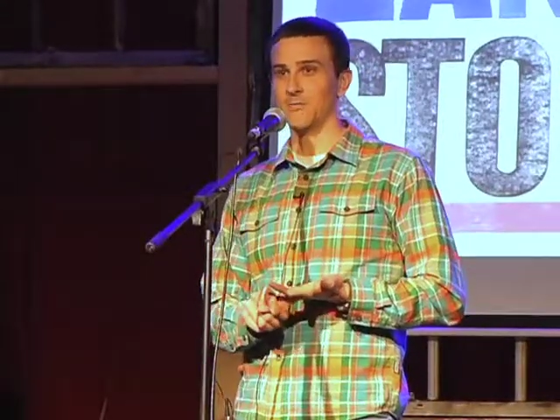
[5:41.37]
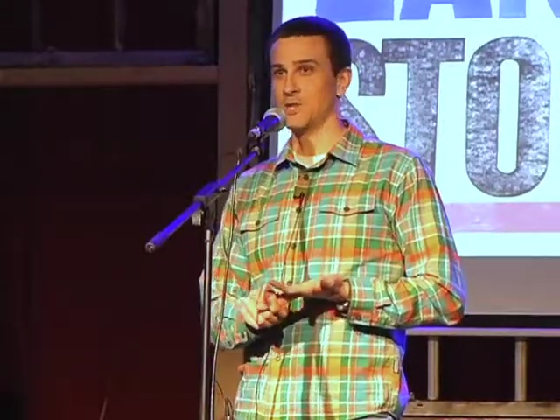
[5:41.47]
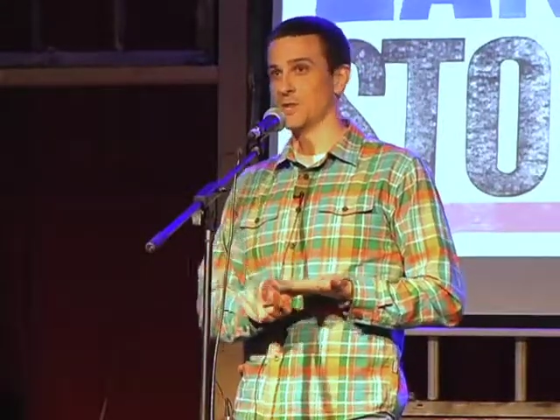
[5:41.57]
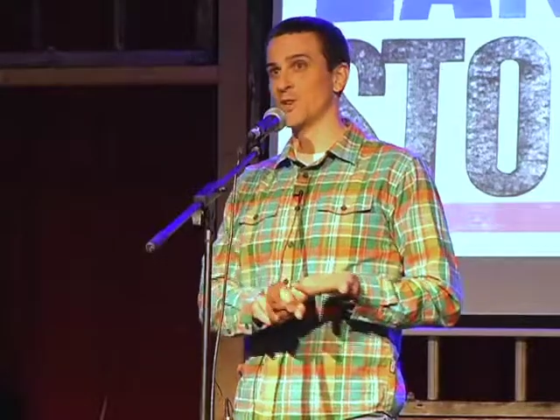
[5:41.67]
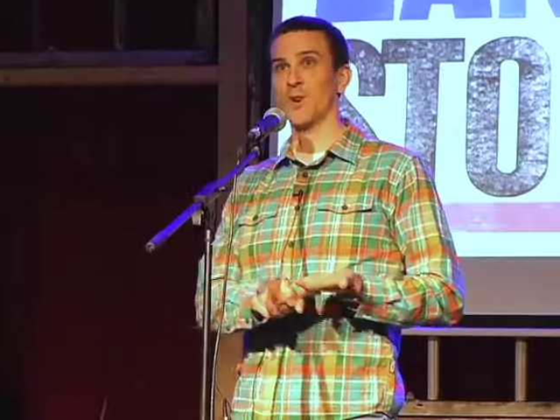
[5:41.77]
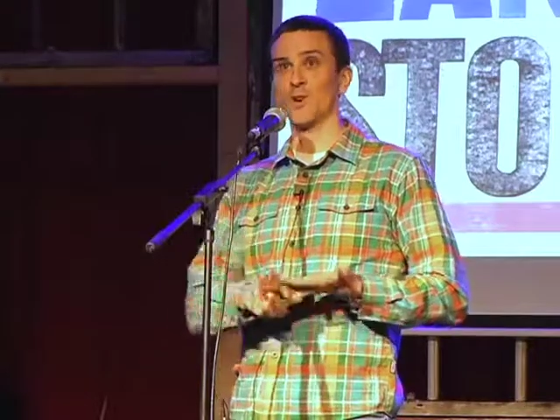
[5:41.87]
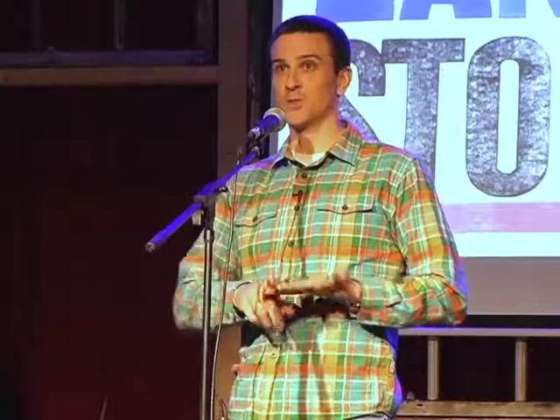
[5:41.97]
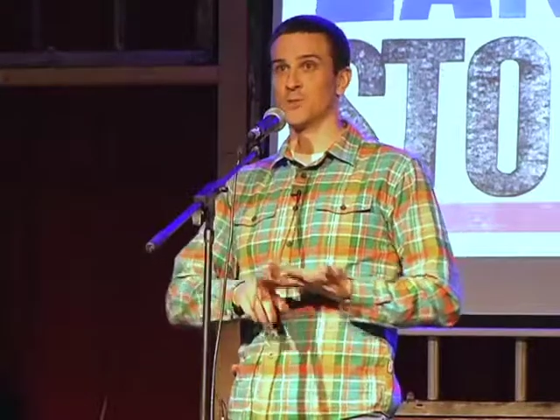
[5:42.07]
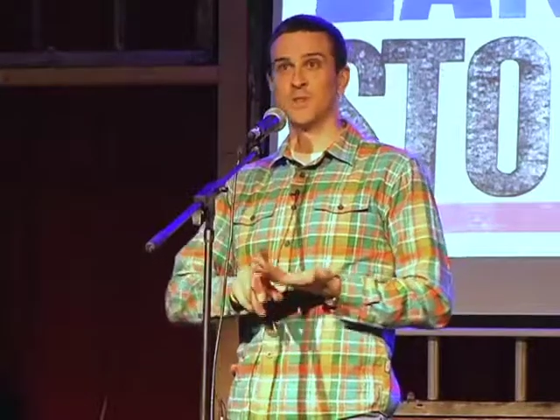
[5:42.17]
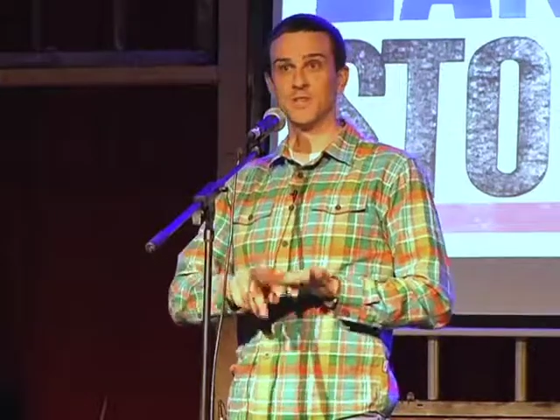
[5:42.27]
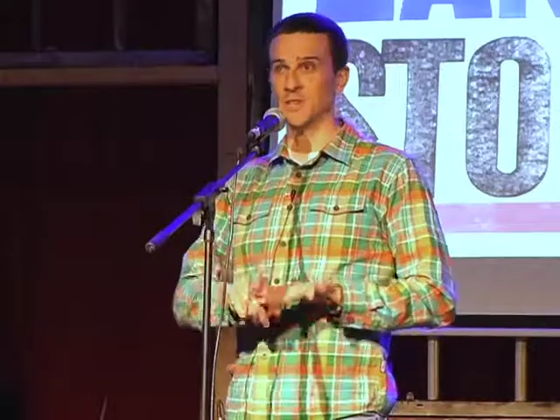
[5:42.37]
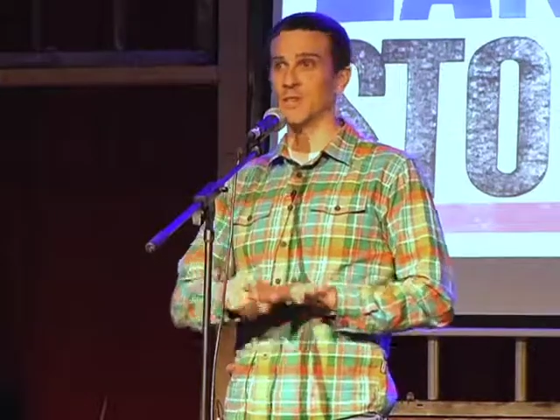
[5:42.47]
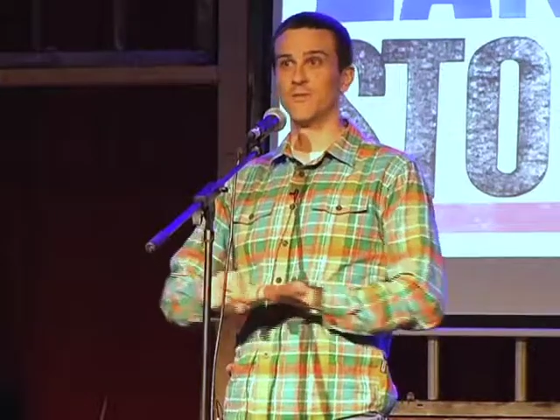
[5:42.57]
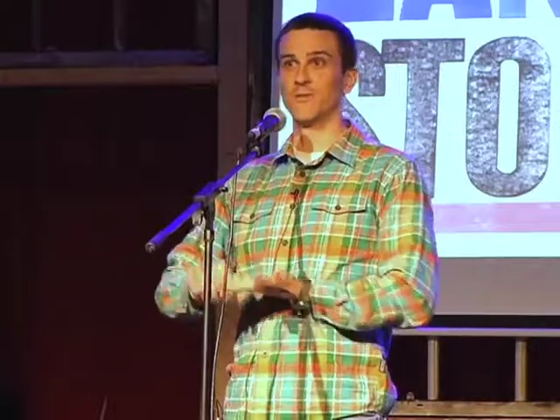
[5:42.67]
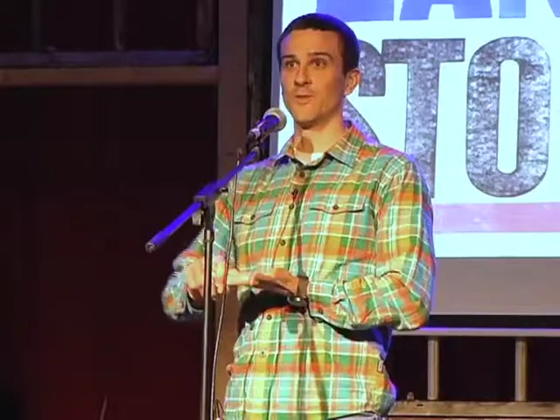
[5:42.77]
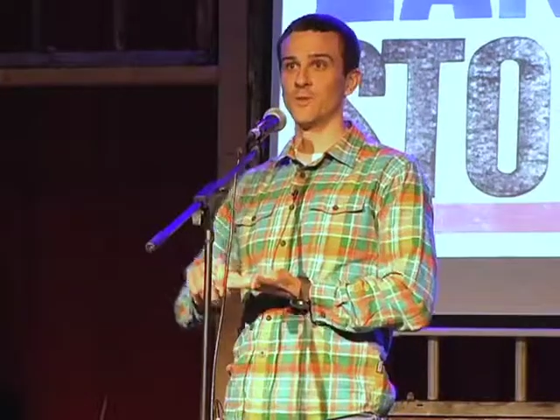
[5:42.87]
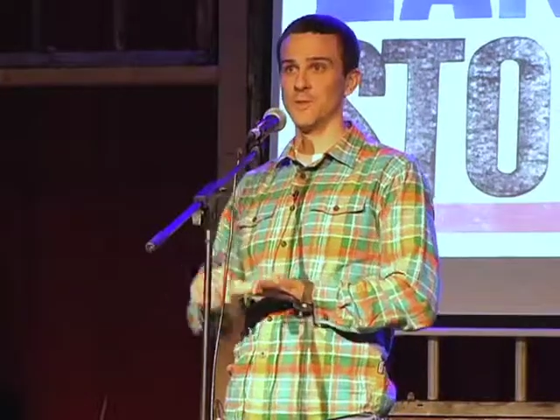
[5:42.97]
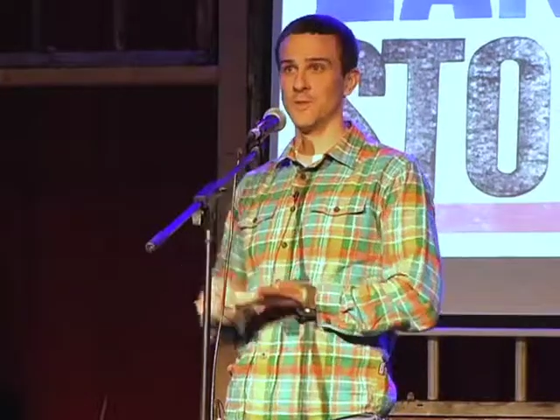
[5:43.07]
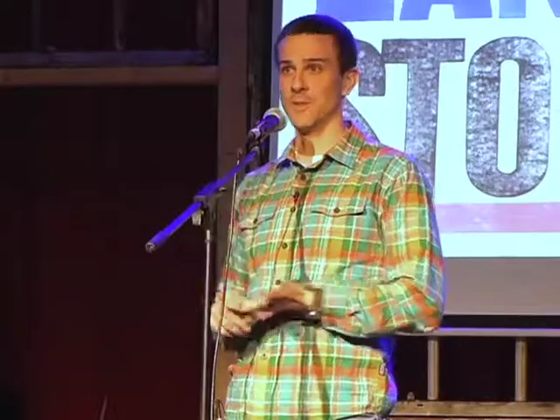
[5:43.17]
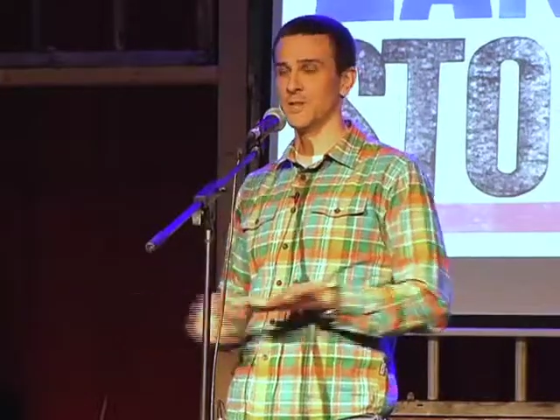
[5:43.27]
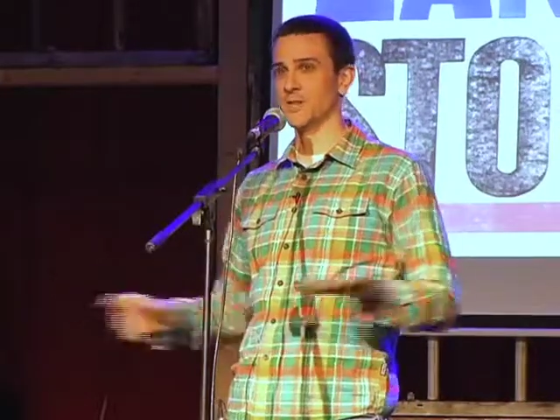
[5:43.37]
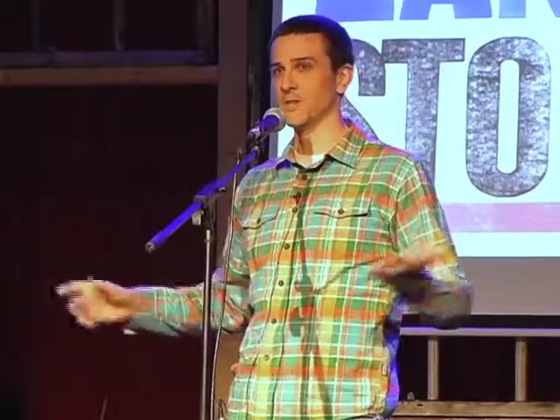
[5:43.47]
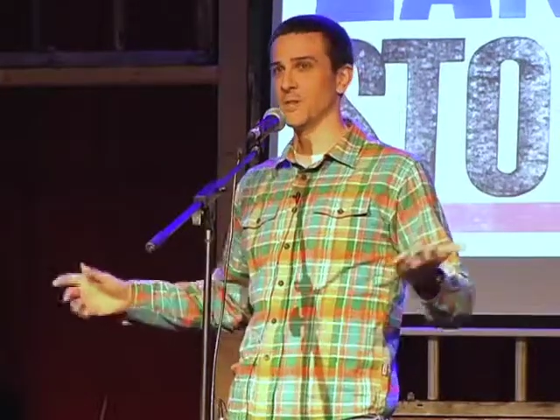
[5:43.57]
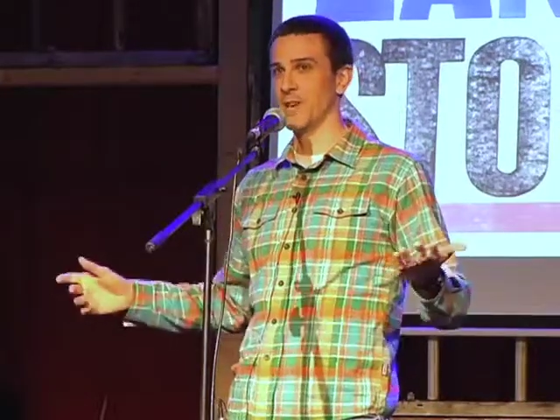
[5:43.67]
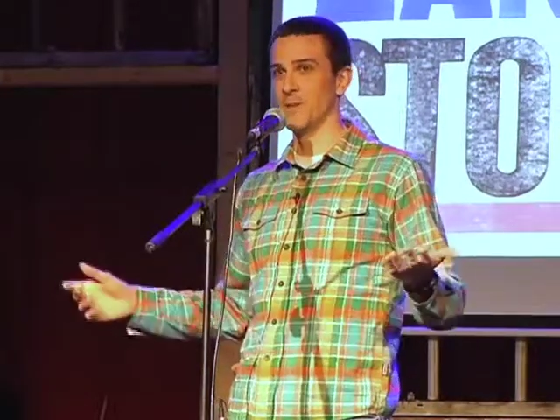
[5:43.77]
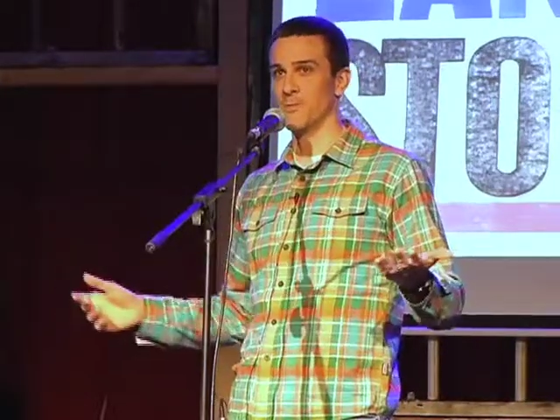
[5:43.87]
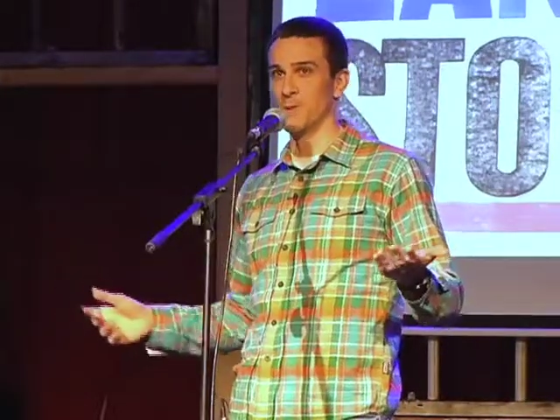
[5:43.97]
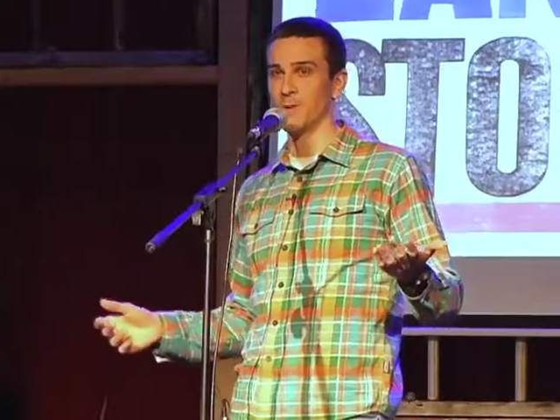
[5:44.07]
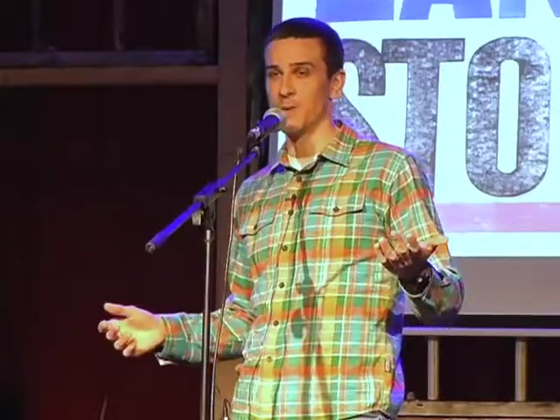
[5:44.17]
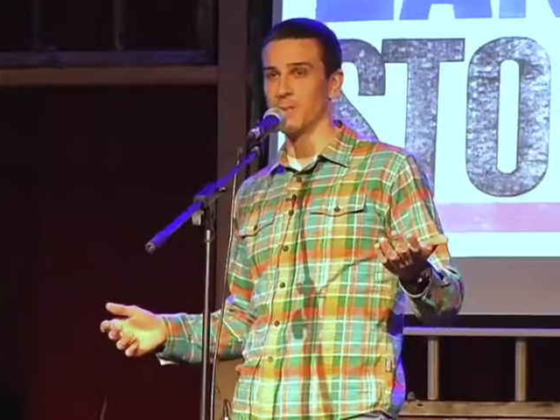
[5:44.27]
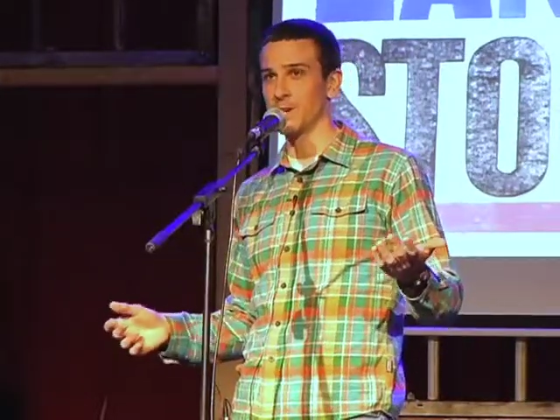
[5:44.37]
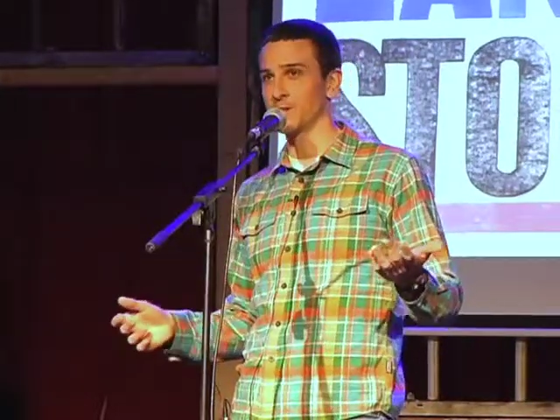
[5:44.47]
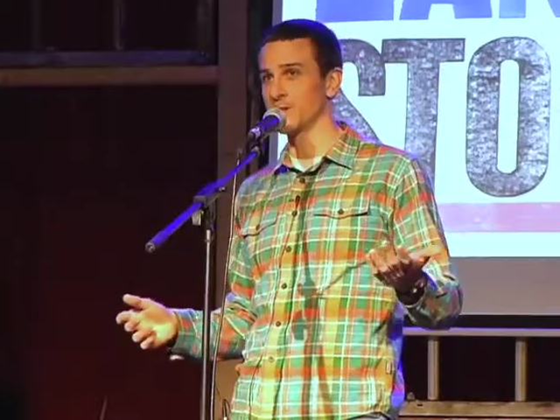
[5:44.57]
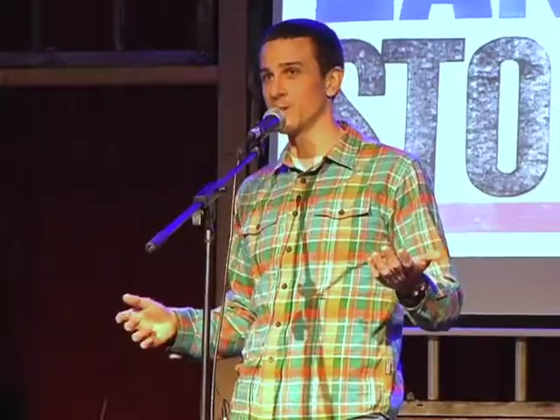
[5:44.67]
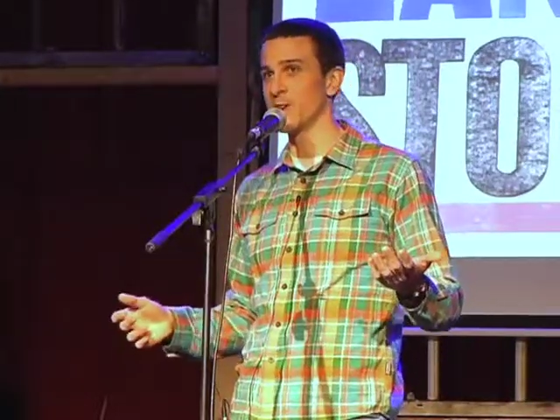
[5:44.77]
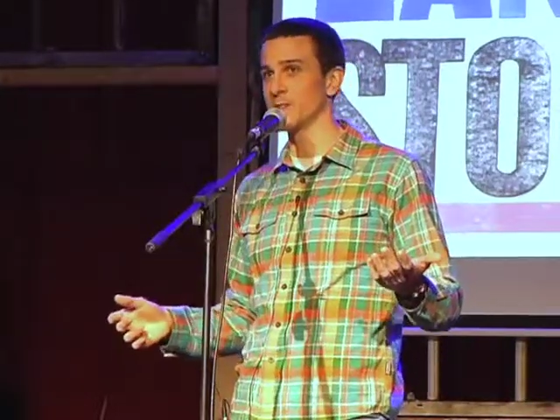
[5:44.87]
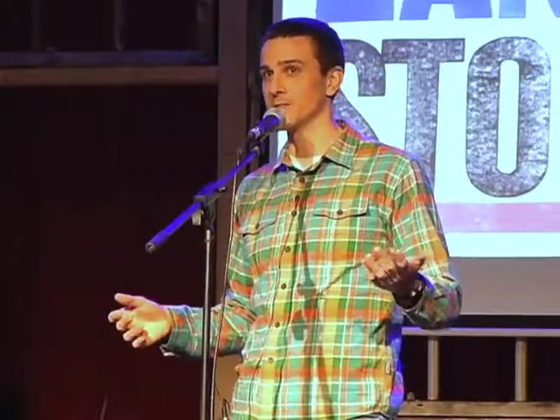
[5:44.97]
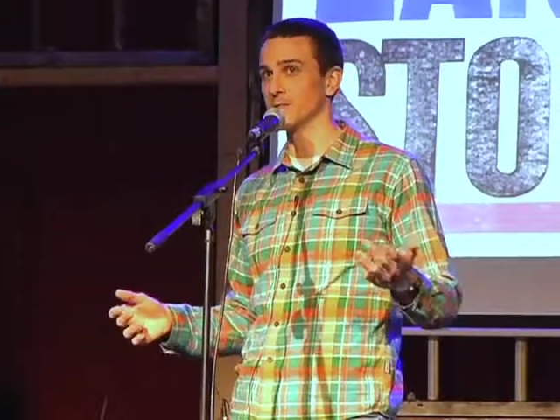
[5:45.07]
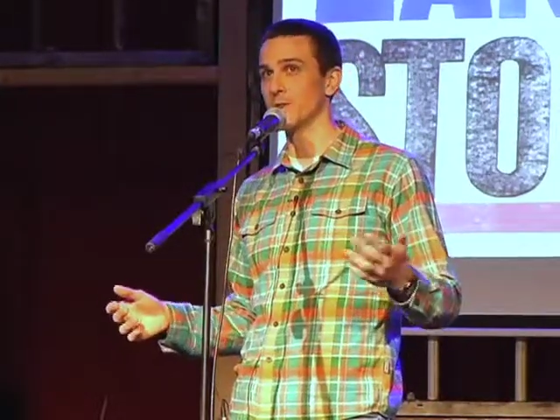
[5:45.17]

She encouraged me. She influenced me, and she became one of my best friends.